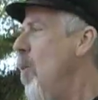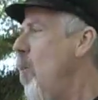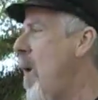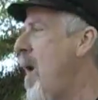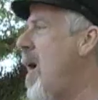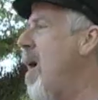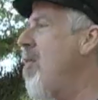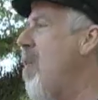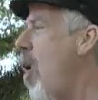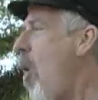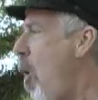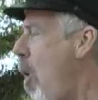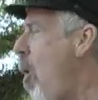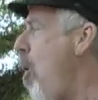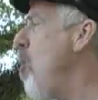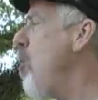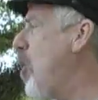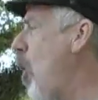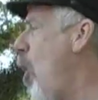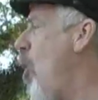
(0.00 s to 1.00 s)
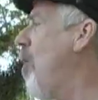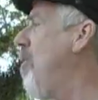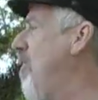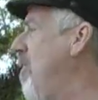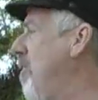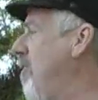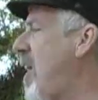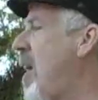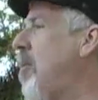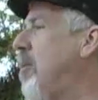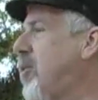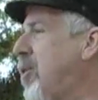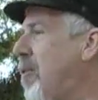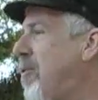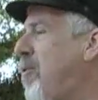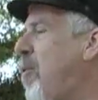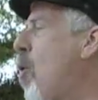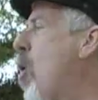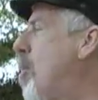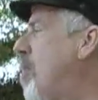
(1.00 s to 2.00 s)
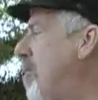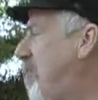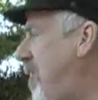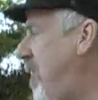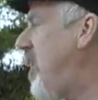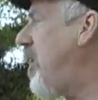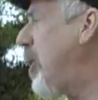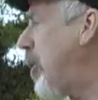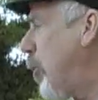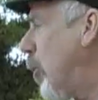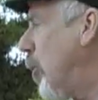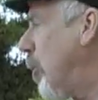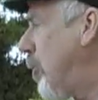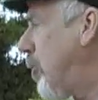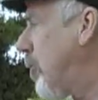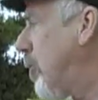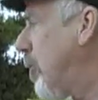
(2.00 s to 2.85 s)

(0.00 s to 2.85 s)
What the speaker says: where the whole goal of the event was to form affinity groups.